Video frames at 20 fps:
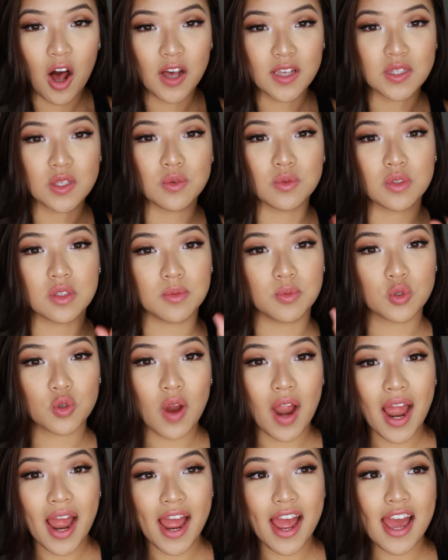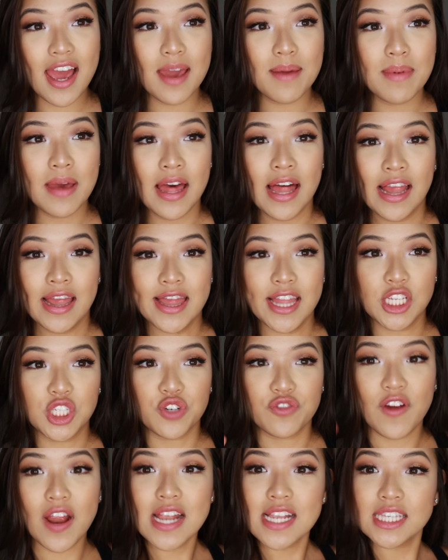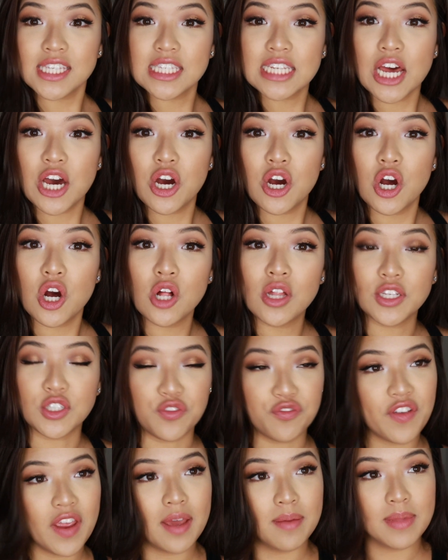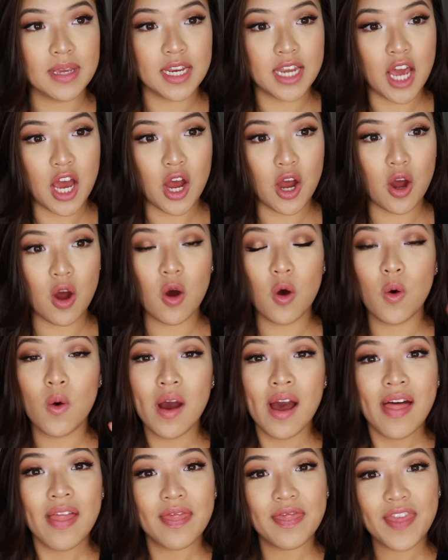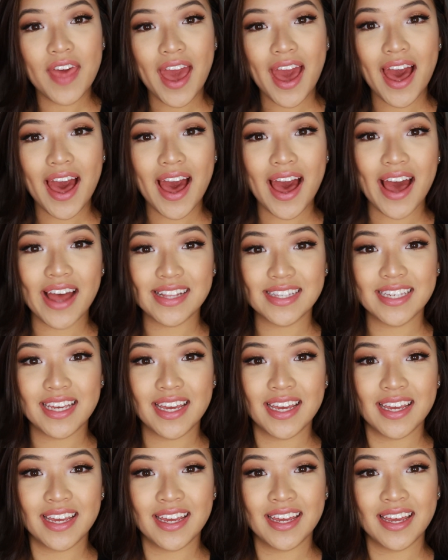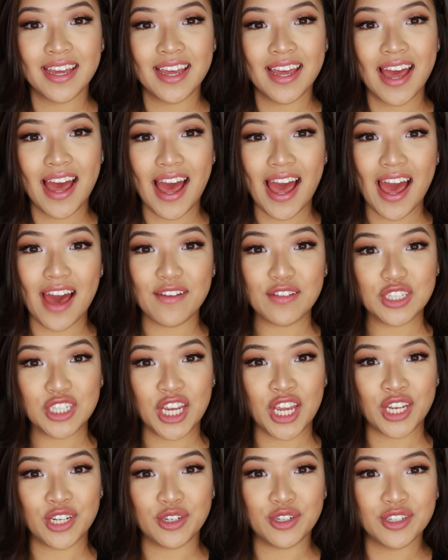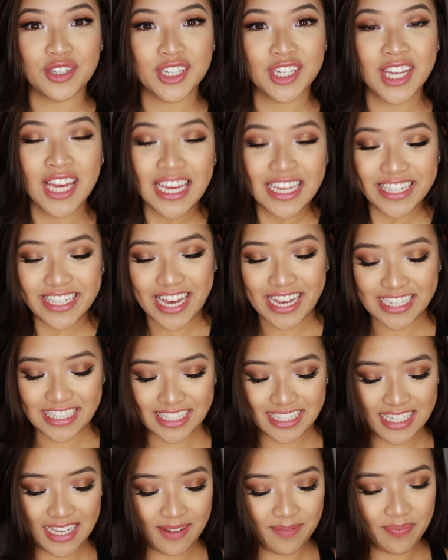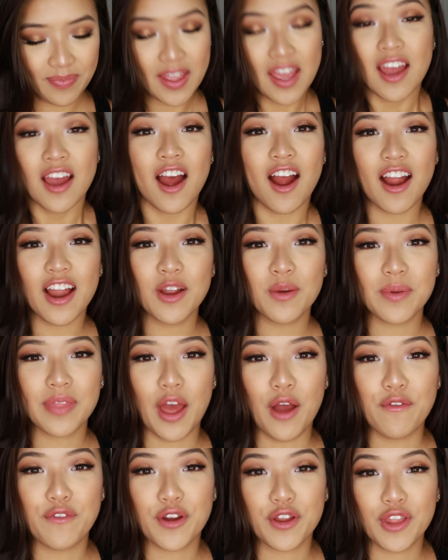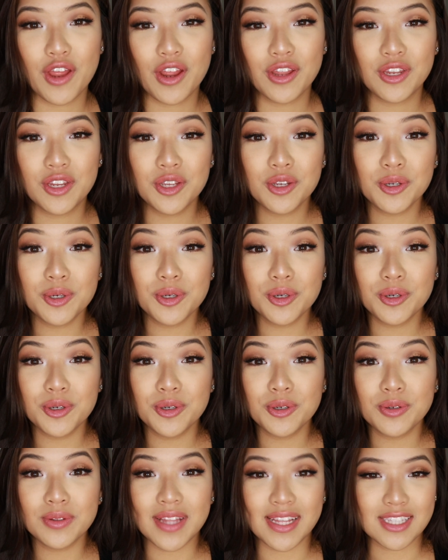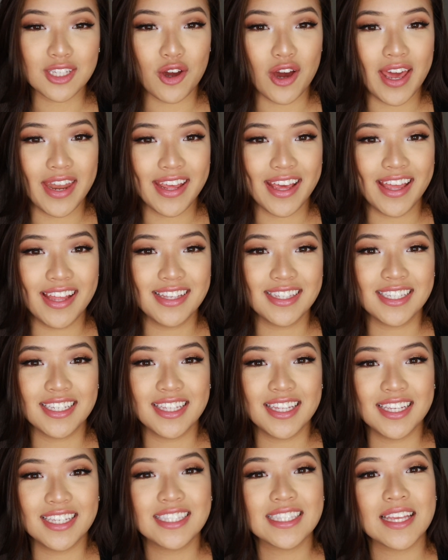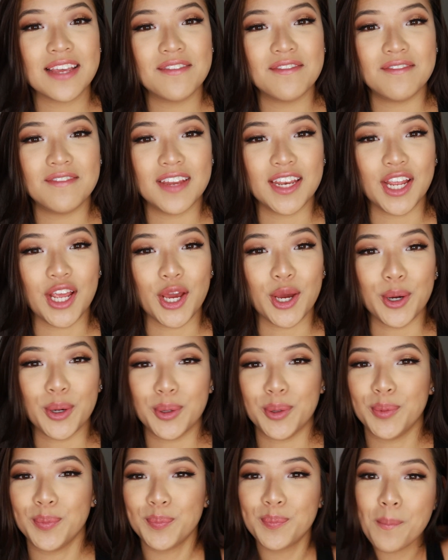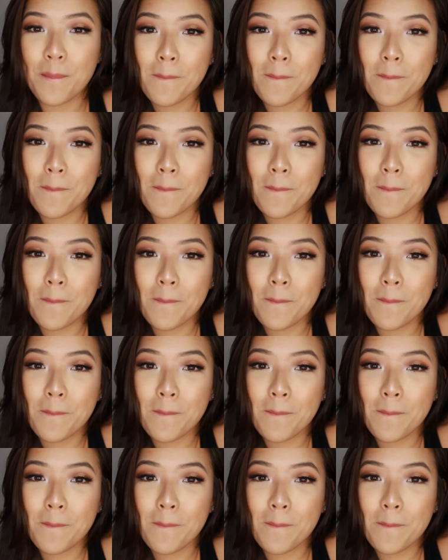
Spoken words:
Also subscribe, let your friends know, let your family know that I have a channel. Yes. Alright, without further ado, let's go ahead and get into this video.